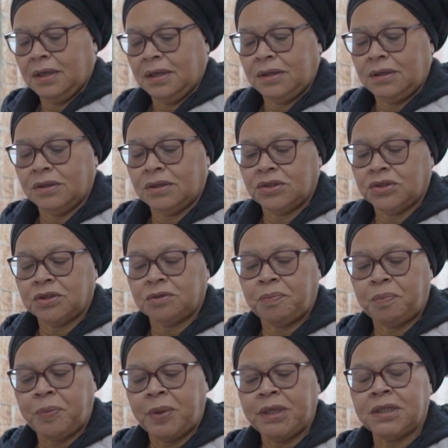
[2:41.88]
You can
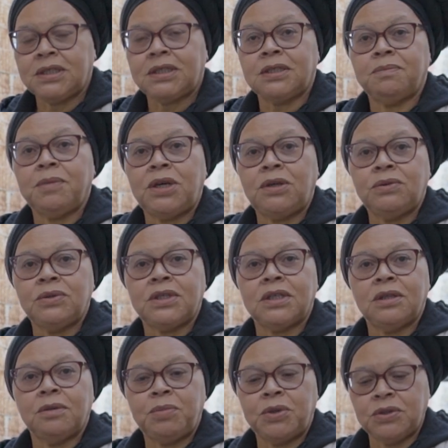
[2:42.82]
just pierce some holes
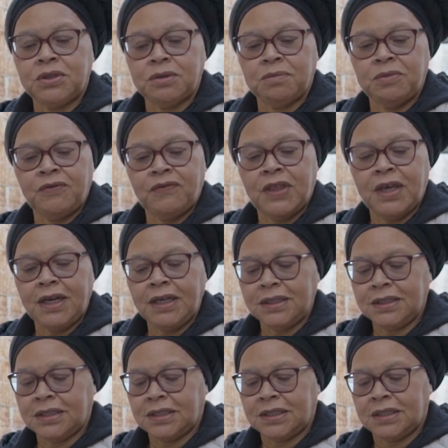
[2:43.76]
in the bottom of that,
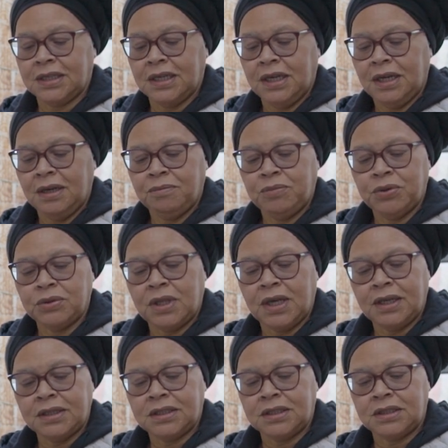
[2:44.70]
put
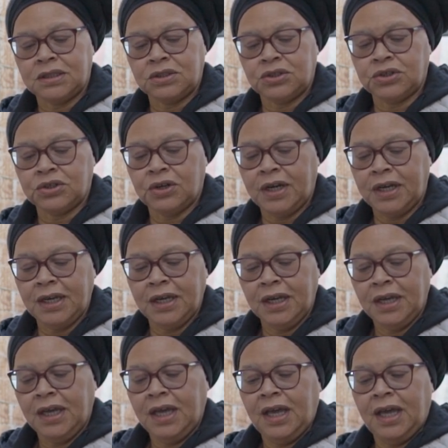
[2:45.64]
that as a tray,
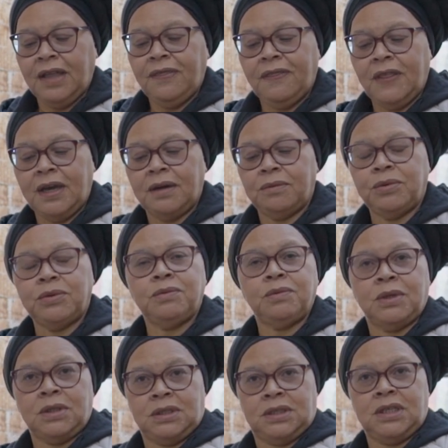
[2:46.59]
and that will
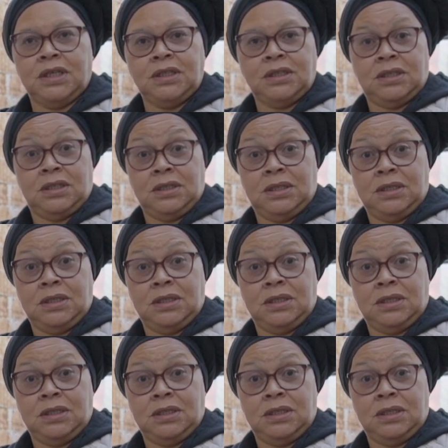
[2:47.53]
seed to